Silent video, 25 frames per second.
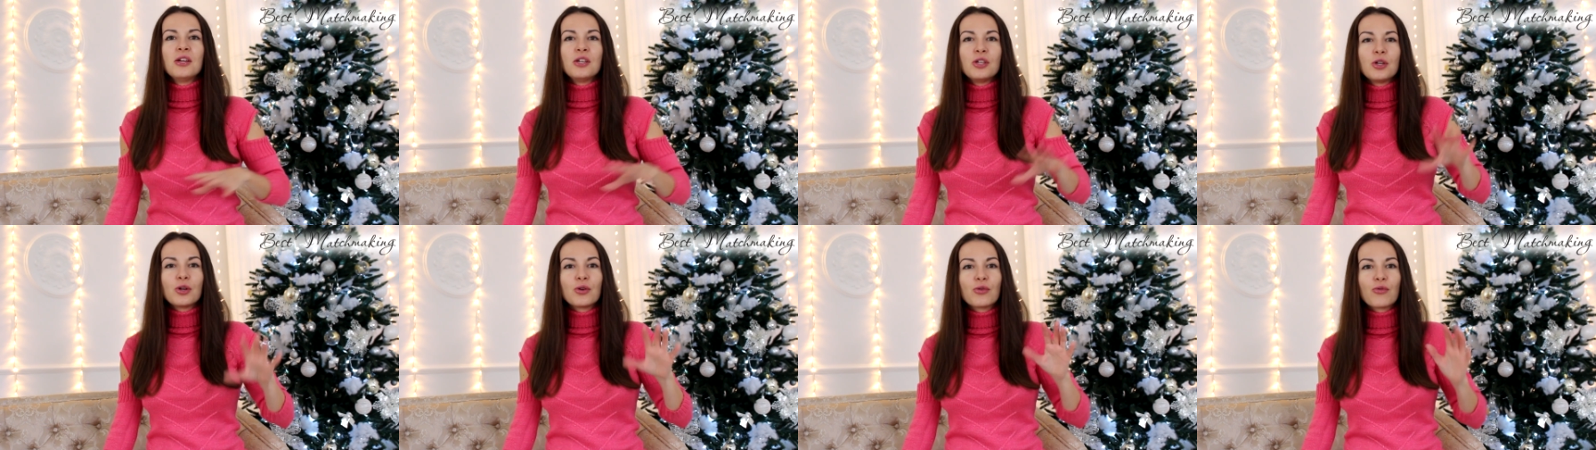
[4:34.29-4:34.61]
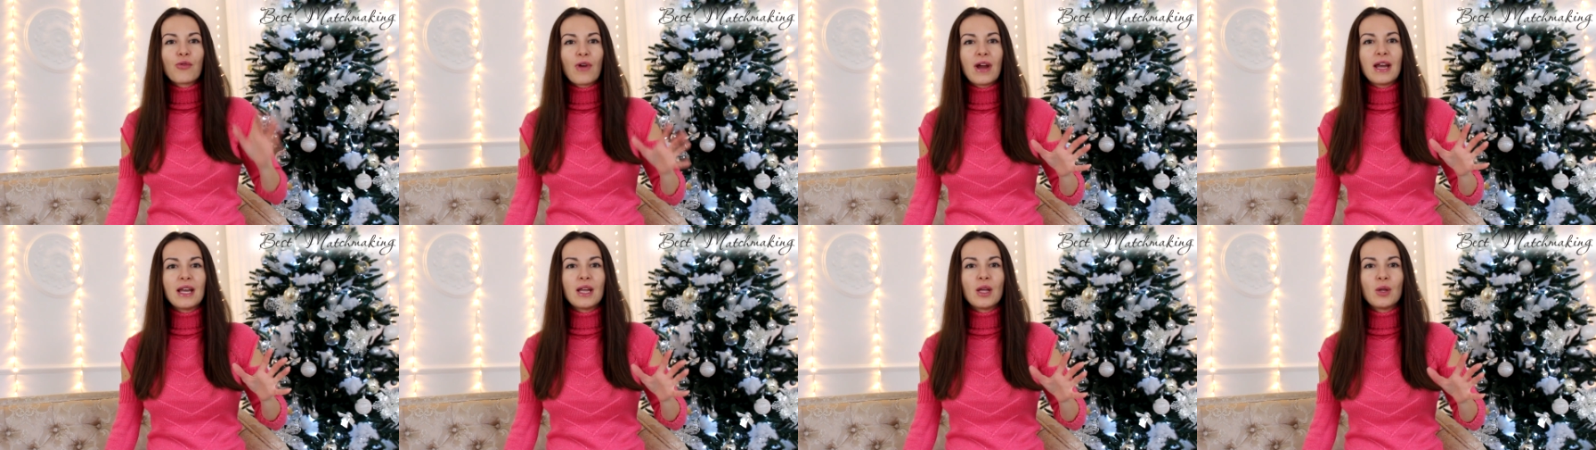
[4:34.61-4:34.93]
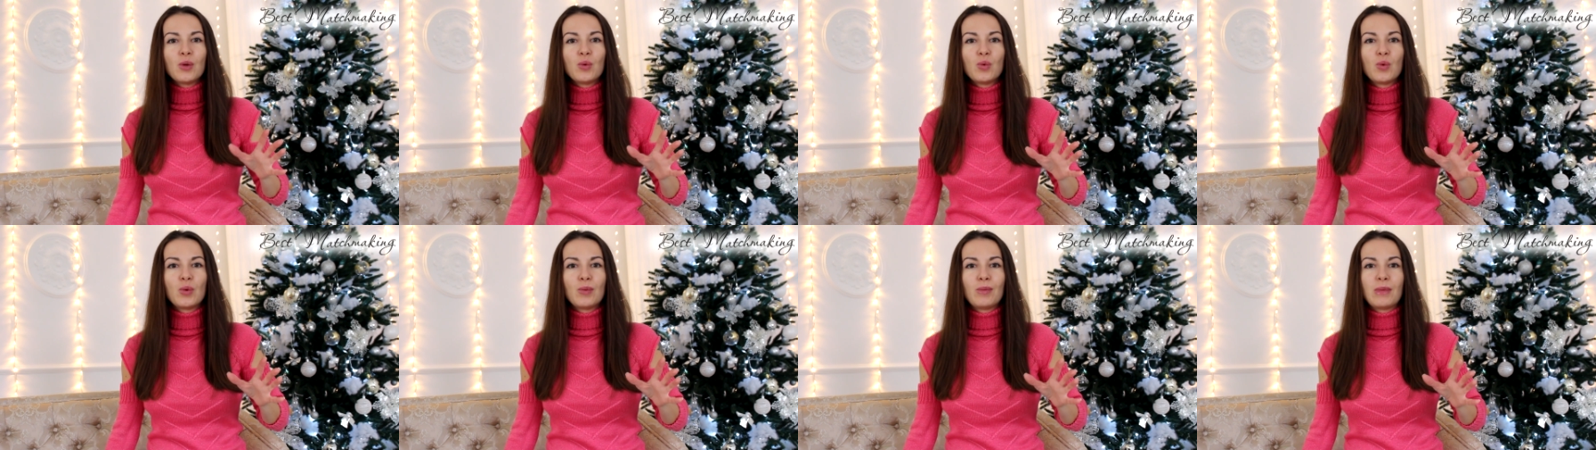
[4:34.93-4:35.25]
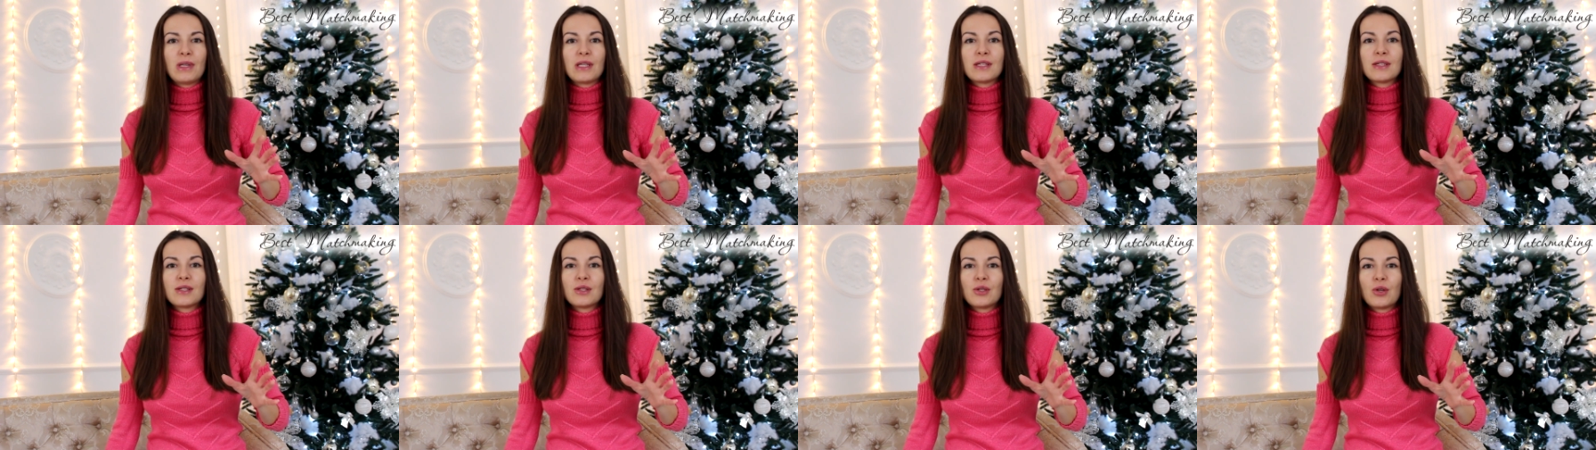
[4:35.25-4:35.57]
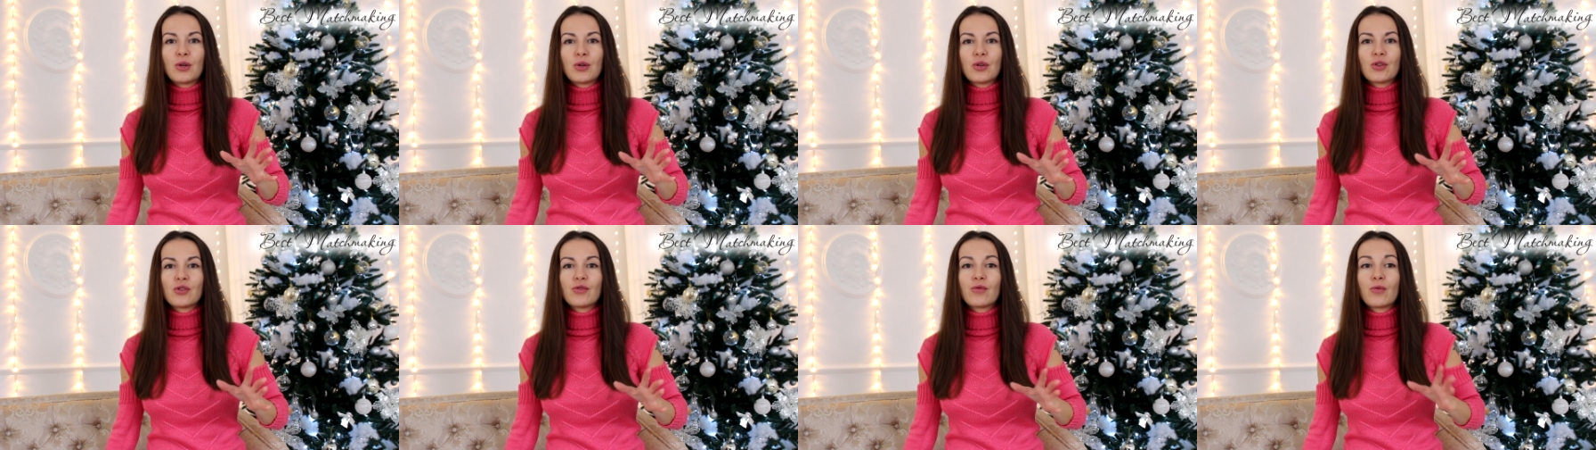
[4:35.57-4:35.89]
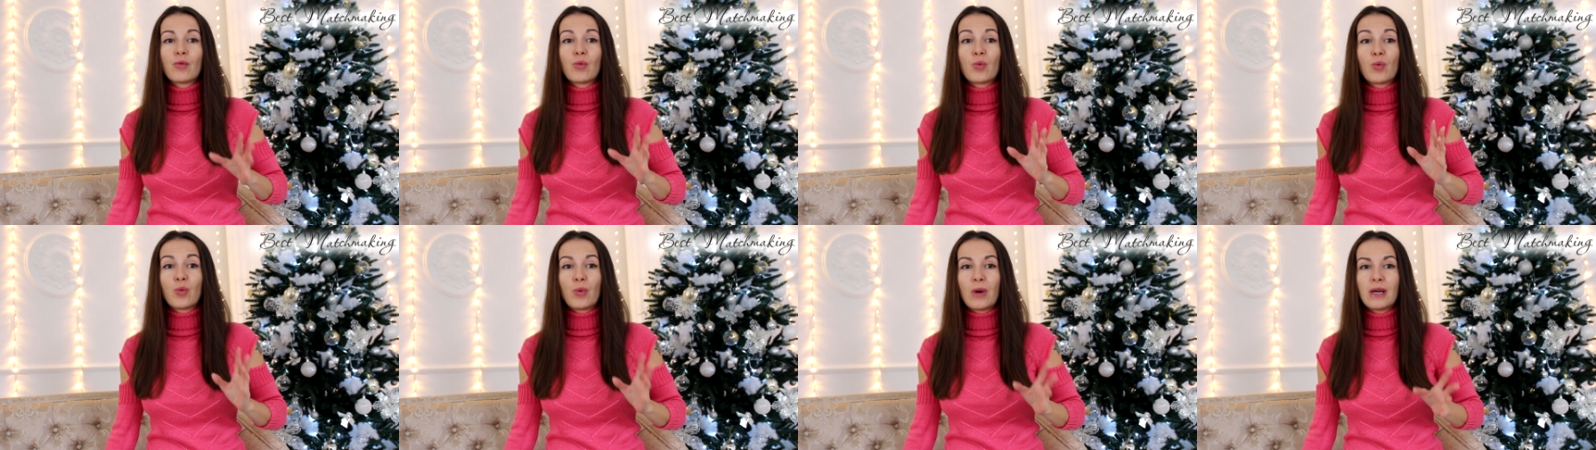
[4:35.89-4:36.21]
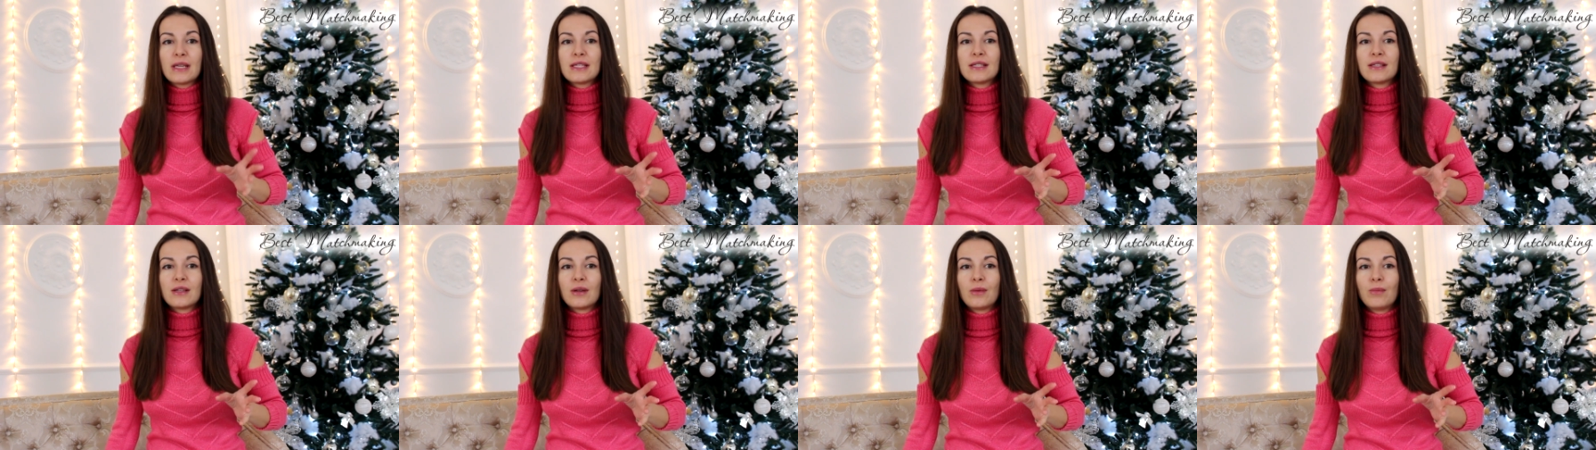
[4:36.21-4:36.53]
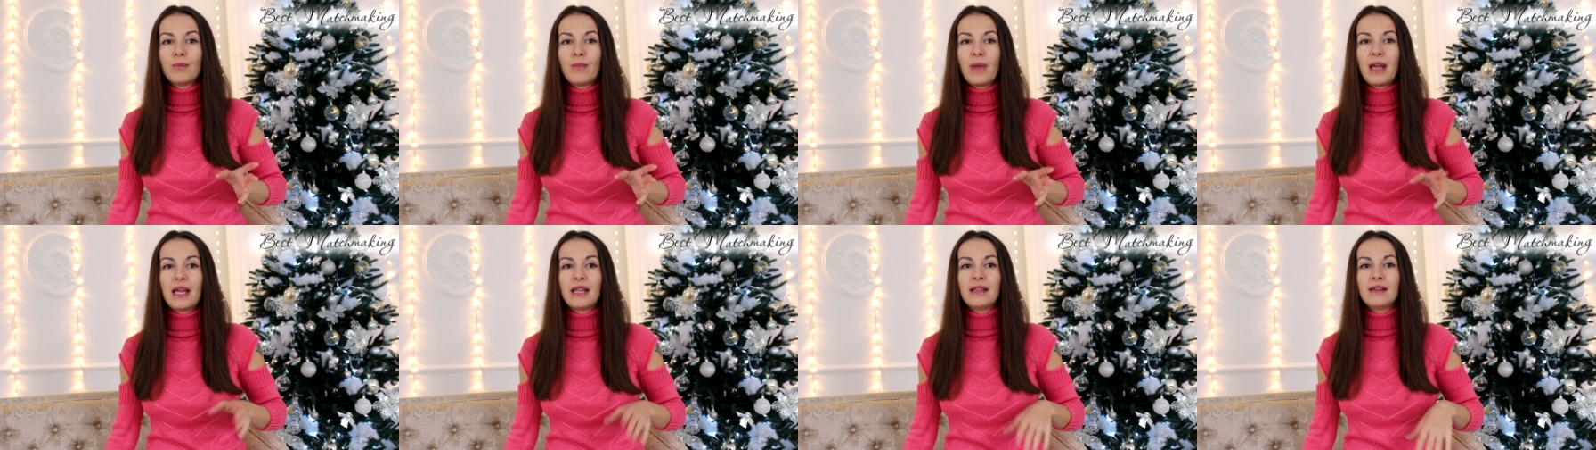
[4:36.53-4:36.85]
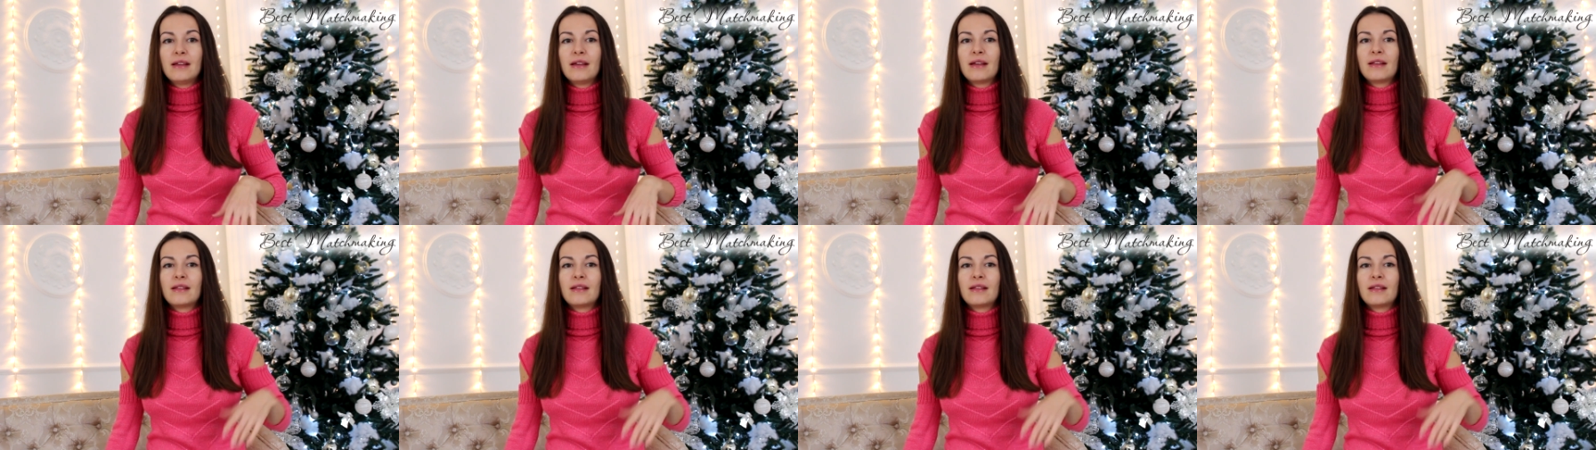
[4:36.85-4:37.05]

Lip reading: Ukrainian women search for Western men